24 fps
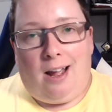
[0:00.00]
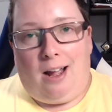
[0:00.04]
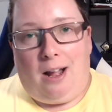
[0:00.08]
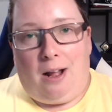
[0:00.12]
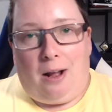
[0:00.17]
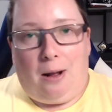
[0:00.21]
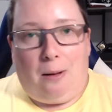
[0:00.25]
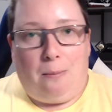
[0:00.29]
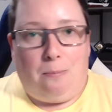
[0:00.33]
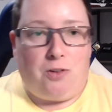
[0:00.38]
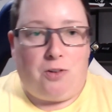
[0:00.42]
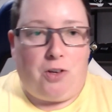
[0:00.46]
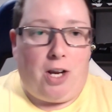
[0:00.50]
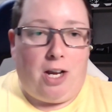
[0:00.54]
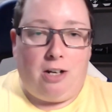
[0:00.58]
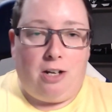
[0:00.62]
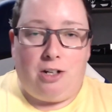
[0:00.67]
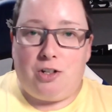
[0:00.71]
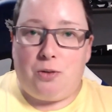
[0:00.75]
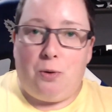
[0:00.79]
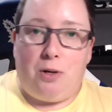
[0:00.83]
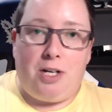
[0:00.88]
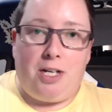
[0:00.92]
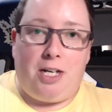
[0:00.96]
Um, so yeah, I
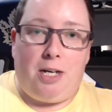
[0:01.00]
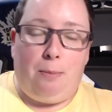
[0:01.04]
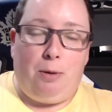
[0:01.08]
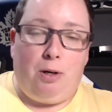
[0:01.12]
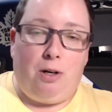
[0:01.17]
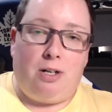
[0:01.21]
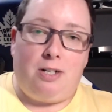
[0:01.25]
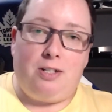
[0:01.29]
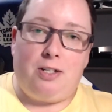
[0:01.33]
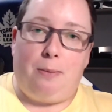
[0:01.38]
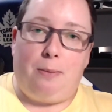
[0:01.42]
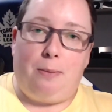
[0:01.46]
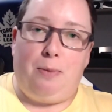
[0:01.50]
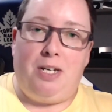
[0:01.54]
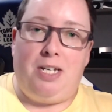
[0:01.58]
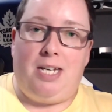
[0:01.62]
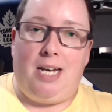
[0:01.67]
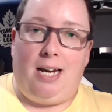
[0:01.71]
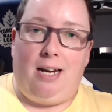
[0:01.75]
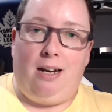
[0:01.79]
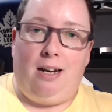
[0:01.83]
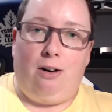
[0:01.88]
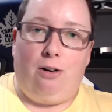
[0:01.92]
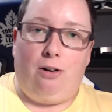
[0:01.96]
just wanted to keep you guys up to
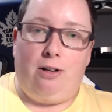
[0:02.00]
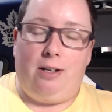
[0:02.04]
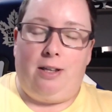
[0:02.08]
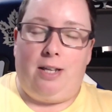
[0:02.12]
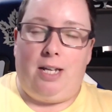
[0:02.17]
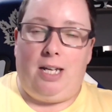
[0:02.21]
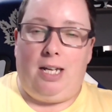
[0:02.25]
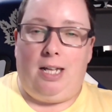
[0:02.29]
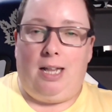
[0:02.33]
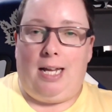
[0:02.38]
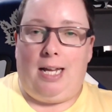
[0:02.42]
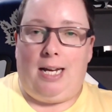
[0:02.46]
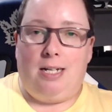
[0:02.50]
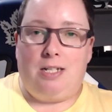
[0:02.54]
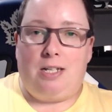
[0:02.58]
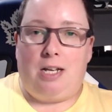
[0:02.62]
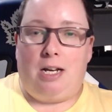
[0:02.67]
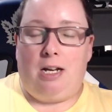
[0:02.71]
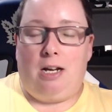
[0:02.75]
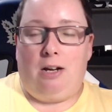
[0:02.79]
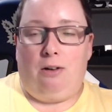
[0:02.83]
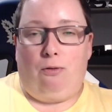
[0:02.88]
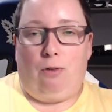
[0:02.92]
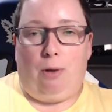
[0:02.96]
date on the latest
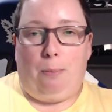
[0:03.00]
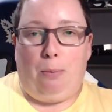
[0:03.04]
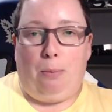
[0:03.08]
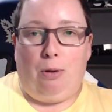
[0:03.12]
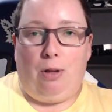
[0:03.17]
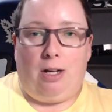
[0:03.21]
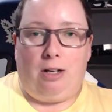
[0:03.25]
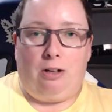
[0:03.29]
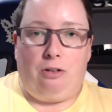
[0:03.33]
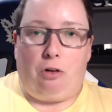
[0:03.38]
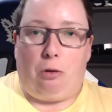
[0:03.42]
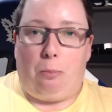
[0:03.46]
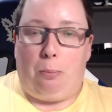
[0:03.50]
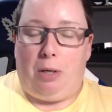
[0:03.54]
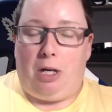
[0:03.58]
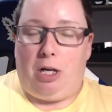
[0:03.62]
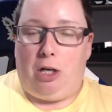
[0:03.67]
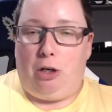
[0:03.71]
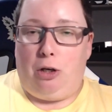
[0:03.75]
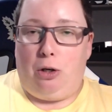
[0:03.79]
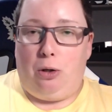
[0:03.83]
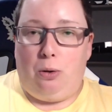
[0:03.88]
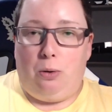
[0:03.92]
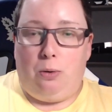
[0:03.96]
at uh, Ripple
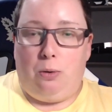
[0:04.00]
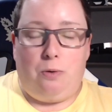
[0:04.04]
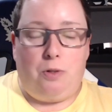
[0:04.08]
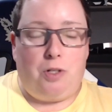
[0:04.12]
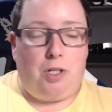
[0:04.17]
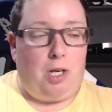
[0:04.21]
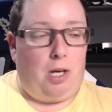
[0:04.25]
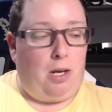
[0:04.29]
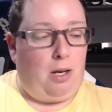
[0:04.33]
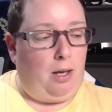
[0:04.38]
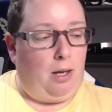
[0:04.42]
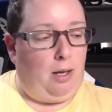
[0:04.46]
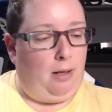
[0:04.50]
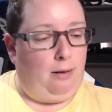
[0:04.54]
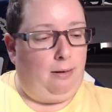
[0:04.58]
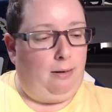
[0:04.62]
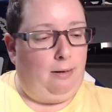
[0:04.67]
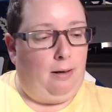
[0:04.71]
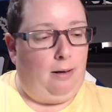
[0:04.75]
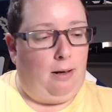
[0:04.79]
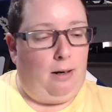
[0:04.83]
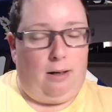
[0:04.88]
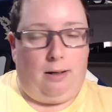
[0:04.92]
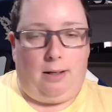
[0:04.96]
XRP news.
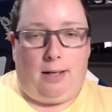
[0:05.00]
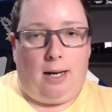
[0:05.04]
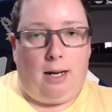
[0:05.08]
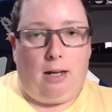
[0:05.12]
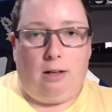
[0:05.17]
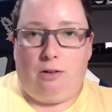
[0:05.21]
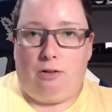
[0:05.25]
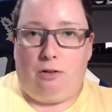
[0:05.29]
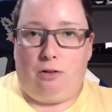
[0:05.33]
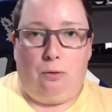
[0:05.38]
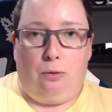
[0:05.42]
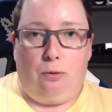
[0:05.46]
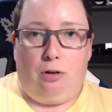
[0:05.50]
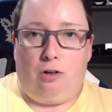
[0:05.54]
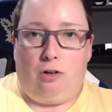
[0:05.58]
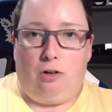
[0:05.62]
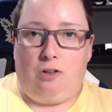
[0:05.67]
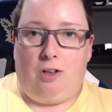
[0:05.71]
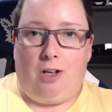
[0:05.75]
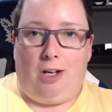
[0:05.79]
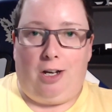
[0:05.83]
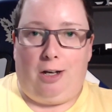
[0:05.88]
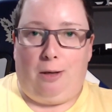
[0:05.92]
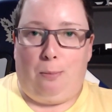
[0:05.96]
And uh, yeah, so it
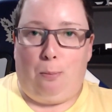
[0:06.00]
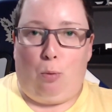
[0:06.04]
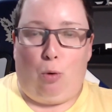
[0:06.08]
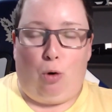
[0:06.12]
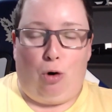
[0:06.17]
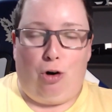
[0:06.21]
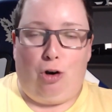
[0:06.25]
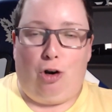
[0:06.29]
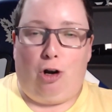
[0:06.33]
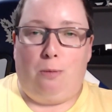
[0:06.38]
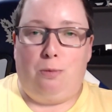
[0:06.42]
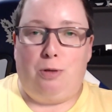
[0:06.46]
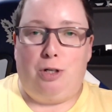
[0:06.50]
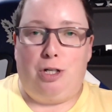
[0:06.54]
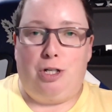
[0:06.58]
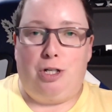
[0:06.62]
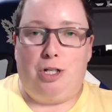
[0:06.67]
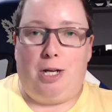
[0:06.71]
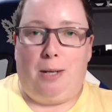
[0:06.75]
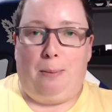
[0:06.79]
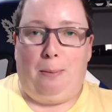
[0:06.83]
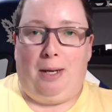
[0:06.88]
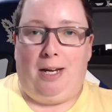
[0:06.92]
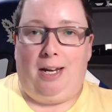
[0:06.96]
looks like more adoption
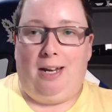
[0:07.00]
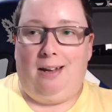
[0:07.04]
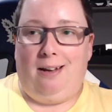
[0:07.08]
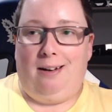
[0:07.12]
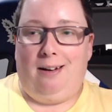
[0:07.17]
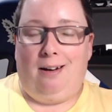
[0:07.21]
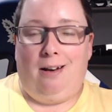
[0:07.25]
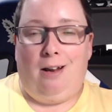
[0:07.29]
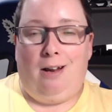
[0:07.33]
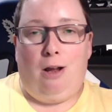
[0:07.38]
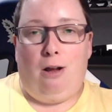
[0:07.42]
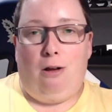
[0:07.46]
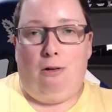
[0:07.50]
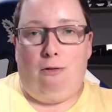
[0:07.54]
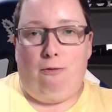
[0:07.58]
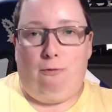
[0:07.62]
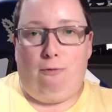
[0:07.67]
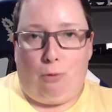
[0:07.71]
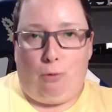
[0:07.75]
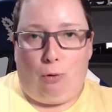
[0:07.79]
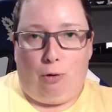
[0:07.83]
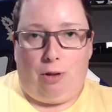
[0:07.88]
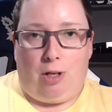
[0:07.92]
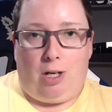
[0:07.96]
is coming in
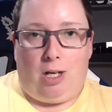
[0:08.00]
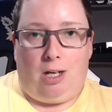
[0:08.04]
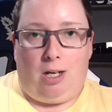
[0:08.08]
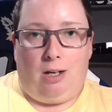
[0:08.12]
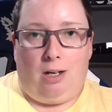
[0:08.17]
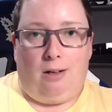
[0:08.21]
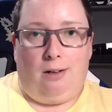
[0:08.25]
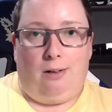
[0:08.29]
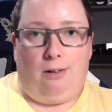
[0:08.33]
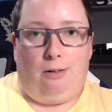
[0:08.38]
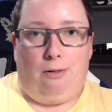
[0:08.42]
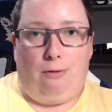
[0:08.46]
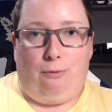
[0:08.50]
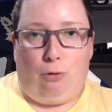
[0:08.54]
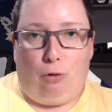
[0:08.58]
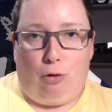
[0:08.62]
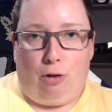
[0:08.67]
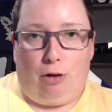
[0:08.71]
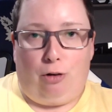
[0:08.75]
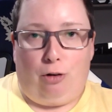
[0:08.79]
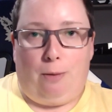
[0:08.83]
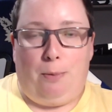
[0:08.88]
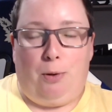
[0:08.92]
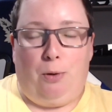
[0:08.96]
for the, uh,
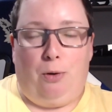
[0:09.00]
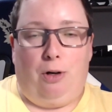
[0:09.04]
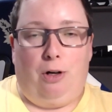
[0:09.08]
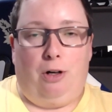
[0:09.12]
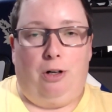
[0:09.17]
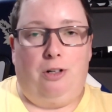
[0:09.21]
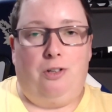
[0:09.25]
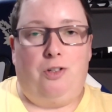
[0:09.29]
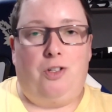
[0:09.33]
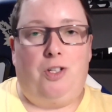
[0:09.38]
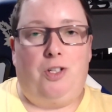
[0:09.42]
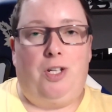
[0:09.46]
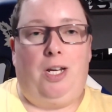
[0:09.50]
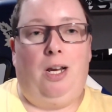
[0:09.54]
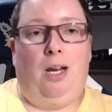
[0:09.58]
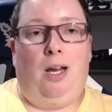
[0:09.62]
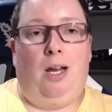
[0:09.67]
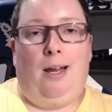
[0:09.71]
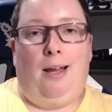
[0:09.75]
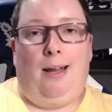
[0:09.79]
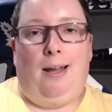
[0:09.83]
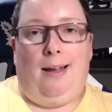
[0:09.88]
for the cryptocurrency.